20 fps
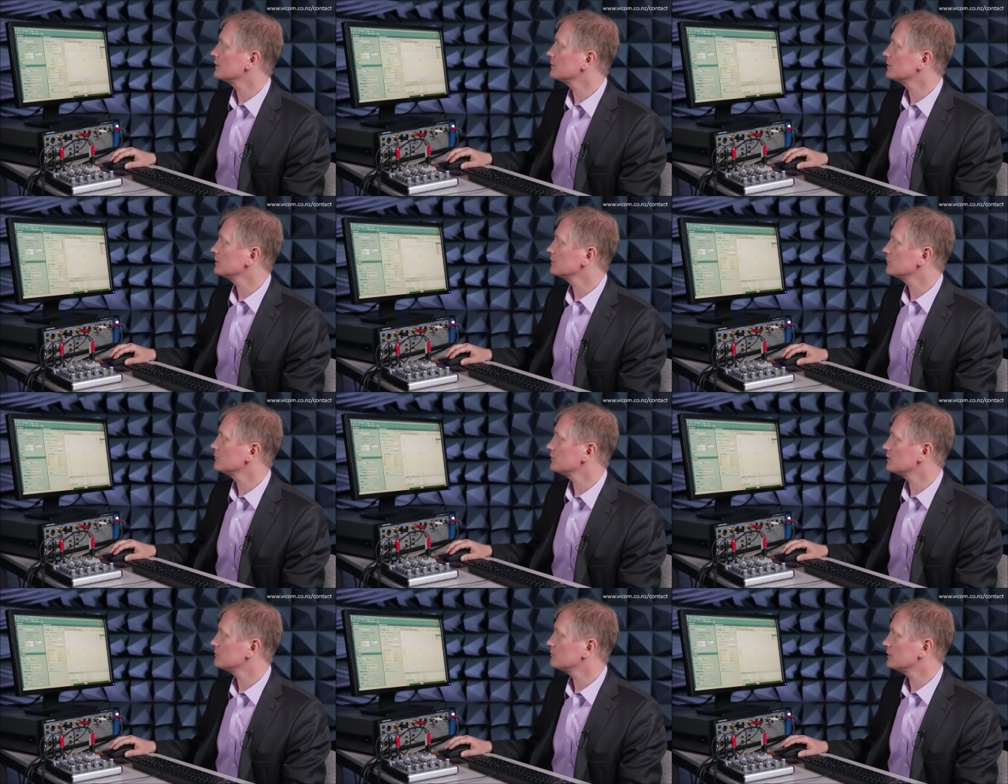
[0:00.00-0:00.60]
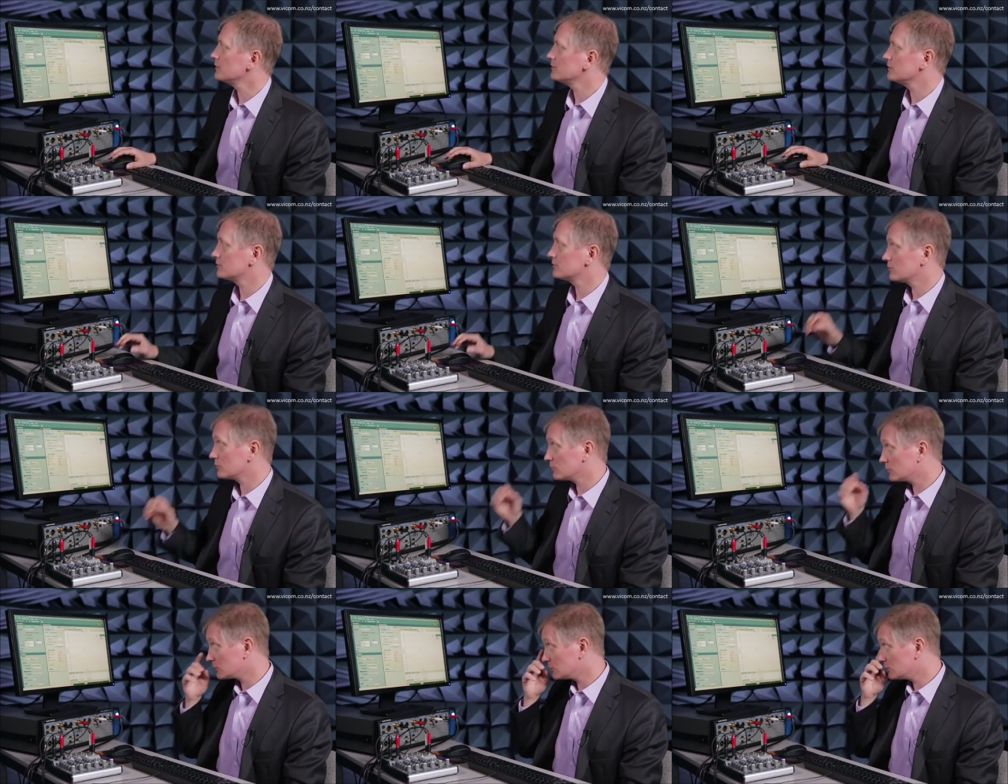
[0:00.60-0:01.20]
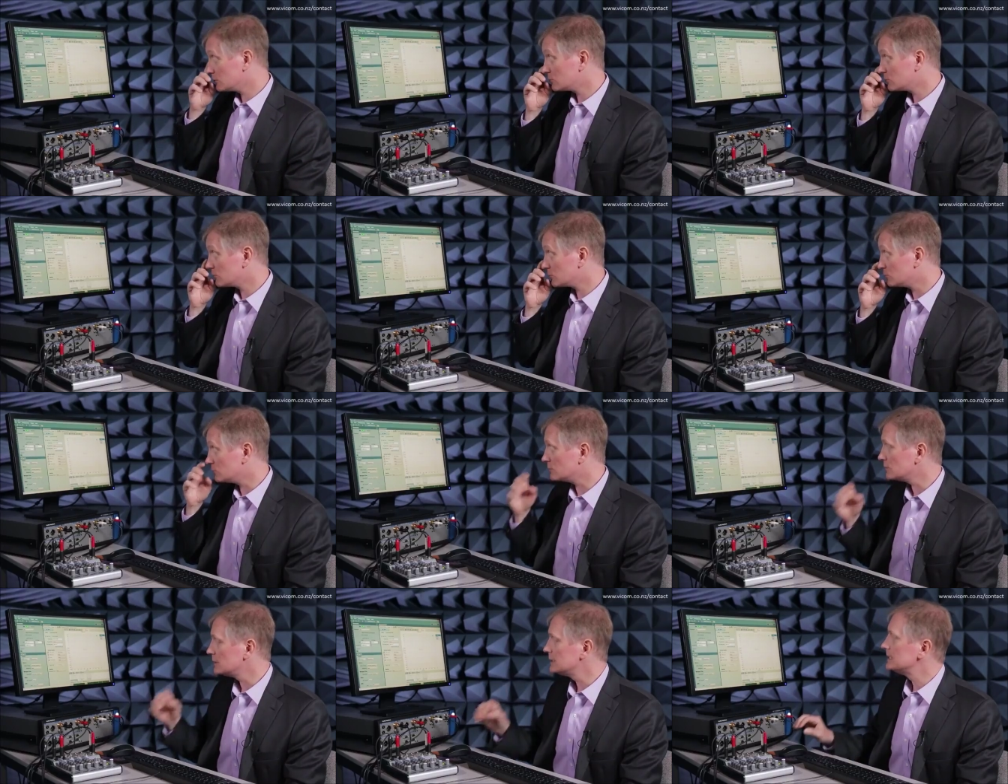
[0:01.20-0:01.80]
Let me flip over to the recorder
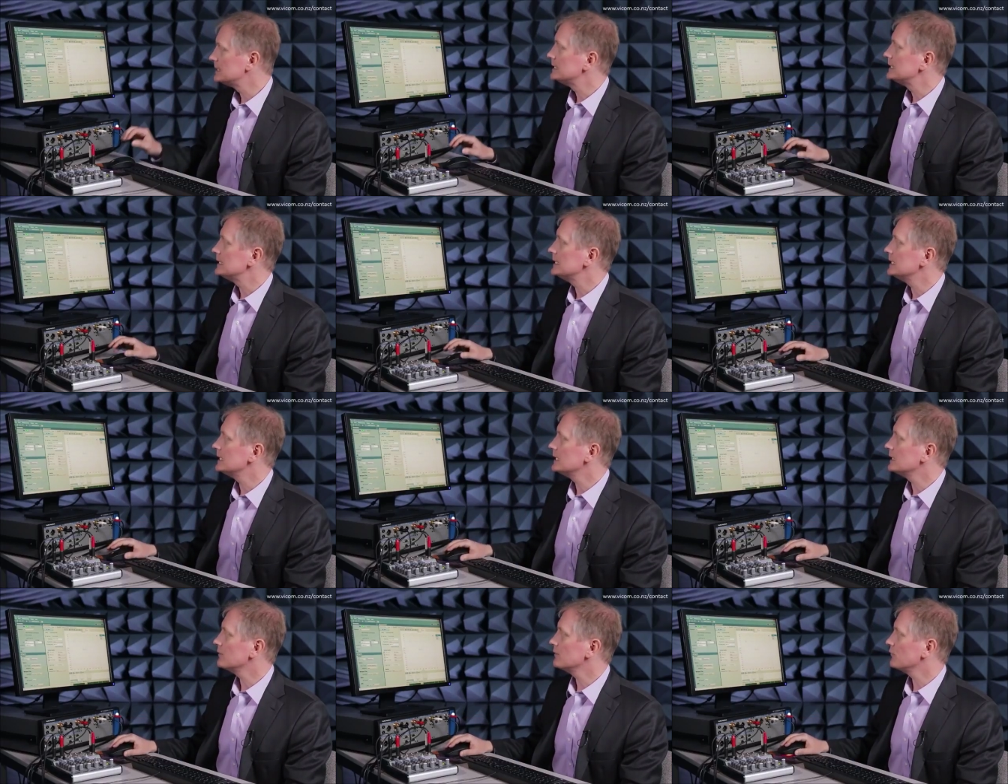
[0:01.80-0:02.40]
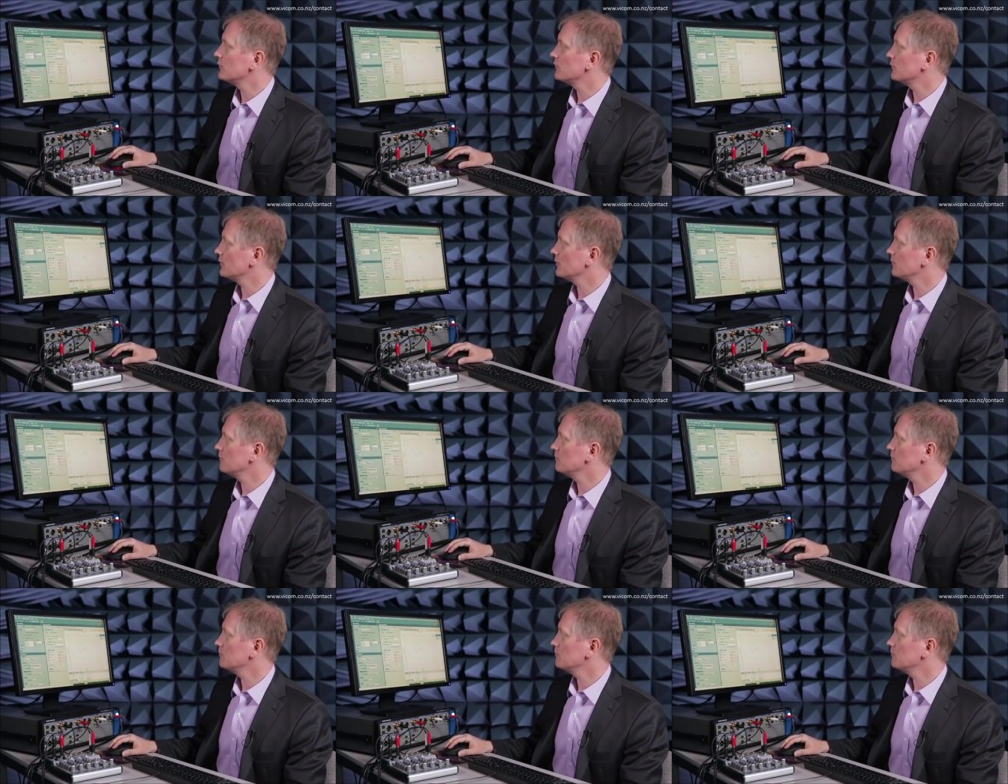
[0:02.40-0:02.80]
tool, and